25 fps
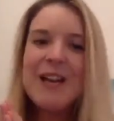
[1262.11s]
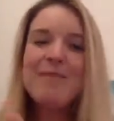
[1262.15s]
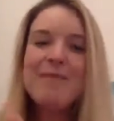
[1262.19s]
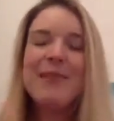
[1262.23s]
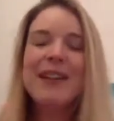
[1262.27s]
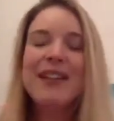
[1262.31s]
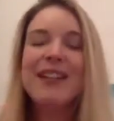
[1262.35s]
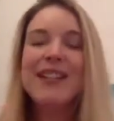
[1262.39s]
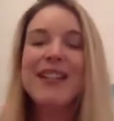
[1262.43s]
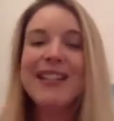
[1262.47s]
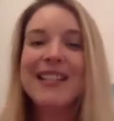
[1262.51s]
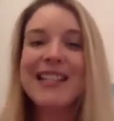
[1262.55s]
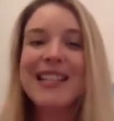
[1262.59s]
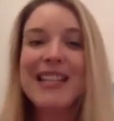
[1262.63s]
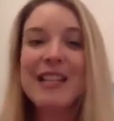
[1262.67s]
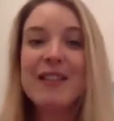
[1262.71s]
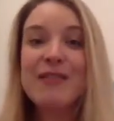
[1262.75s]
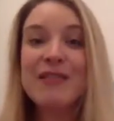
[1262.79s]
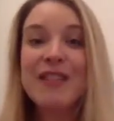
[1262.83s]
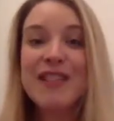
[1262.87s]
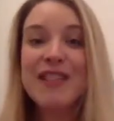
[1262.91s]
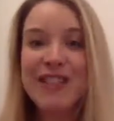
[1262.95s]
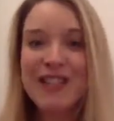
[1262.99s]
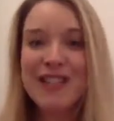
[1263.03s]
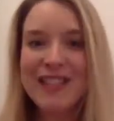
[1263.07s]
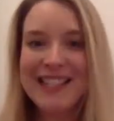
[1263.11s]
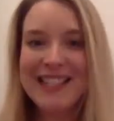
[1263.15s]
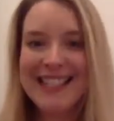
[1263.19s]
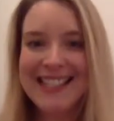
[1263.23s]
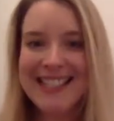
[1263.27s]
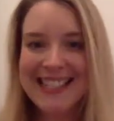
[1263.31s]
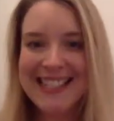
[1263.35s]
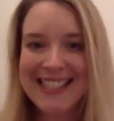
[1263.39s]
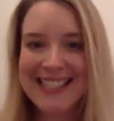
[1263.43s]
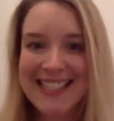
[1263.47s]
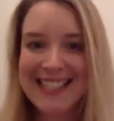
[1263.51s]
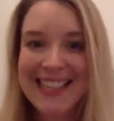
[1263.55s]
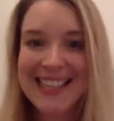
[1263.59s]
Because he would usually
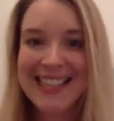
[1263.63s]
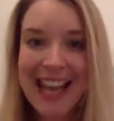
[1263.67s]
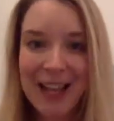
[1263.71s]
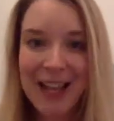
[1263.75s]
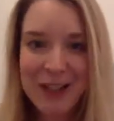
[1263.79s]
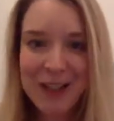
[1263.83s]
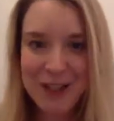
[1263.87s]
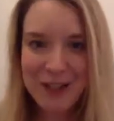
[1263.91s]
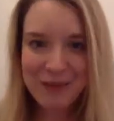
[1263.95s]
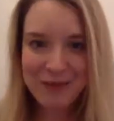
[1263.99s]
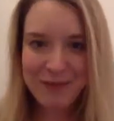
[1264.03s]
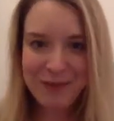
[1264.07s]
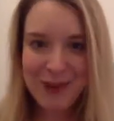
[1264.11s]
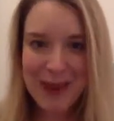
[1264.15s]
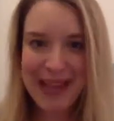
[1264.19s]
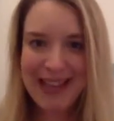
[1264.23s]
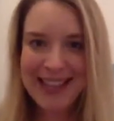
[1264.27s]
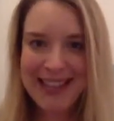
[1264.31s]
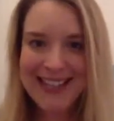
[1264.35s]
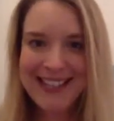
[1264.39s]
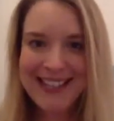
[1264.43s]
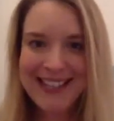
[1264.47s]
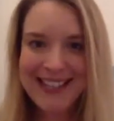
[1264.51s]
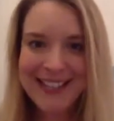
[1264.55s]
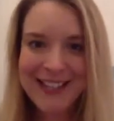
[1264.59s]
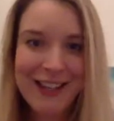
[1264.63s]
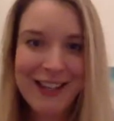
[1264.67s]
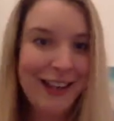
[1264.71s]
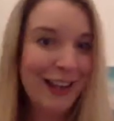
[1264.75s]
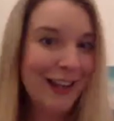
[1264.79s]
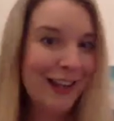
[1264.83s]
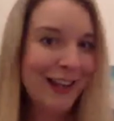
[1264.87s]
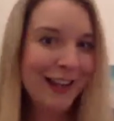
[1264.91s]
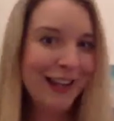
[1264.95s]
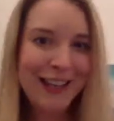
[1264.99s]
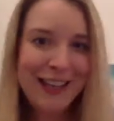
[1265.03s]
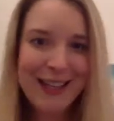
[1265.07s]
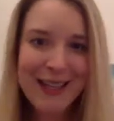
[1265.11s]
sneak out of bed
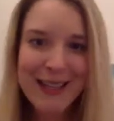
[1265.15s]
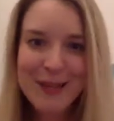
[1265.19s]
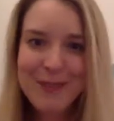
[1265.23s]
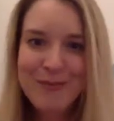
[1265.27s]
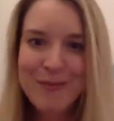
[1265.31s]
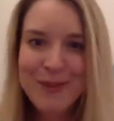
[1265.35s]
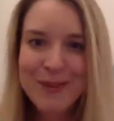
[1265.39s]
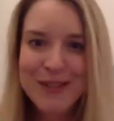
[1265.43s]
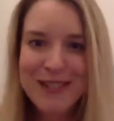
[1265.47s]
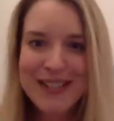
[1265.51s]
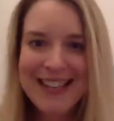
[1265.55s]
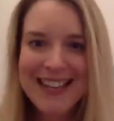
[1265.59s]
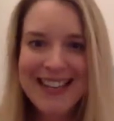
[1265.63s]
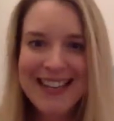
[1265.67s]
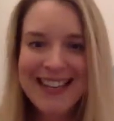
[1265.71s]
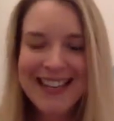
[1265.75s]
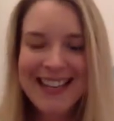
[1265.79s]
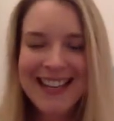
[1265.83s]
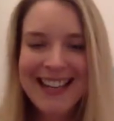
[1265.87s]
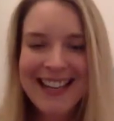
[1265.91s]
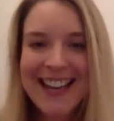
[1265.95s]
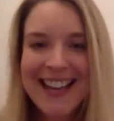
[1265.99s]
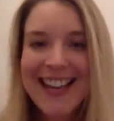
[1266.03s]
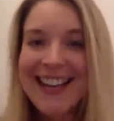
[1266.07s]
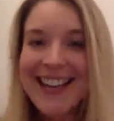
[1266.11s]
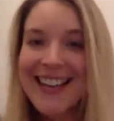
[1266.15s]
early in the morning,